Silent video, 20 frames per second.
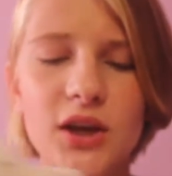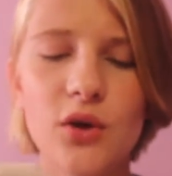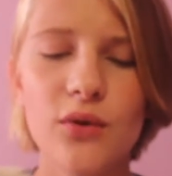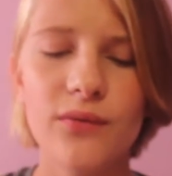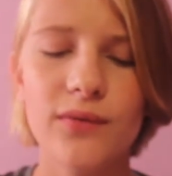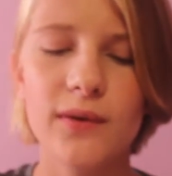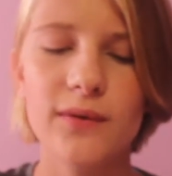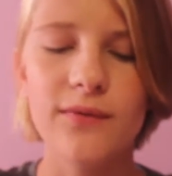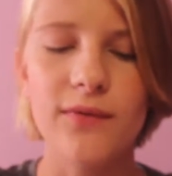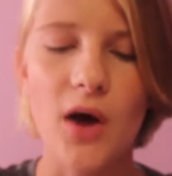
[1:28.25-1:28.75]

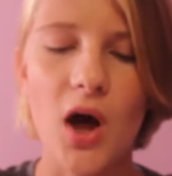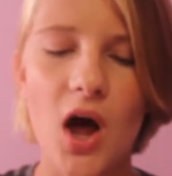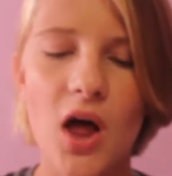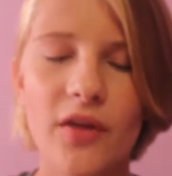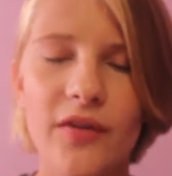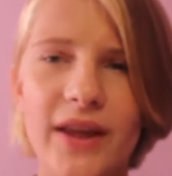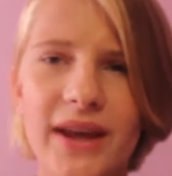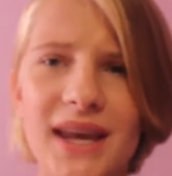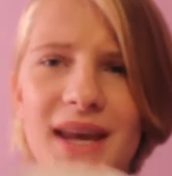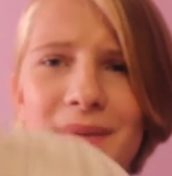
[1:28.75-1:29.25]
cute for
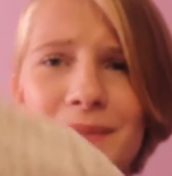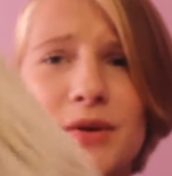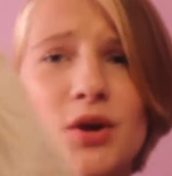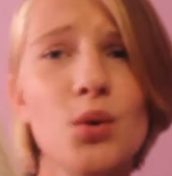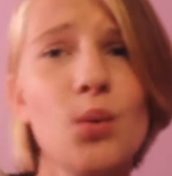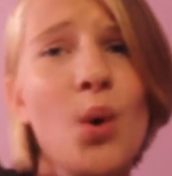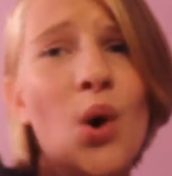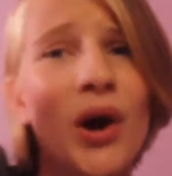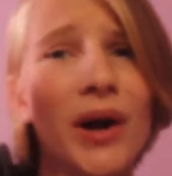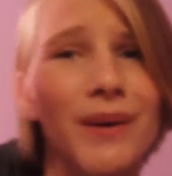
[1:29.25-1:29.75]
fall and they keep
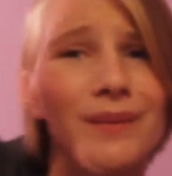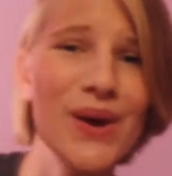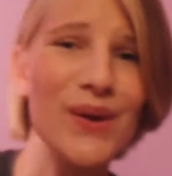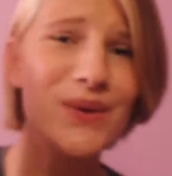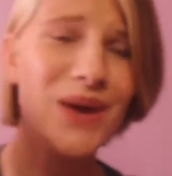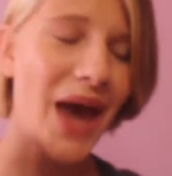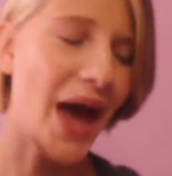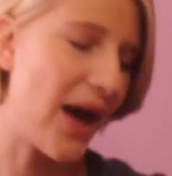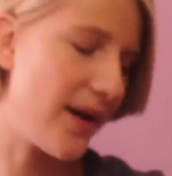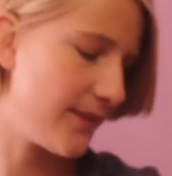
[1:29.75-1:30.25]
you warm. So
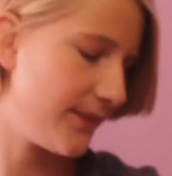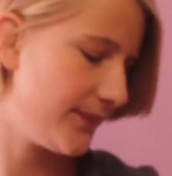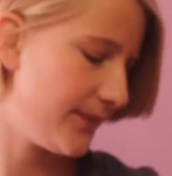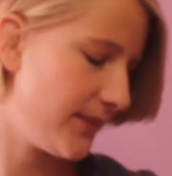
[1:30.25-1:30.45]
yeah,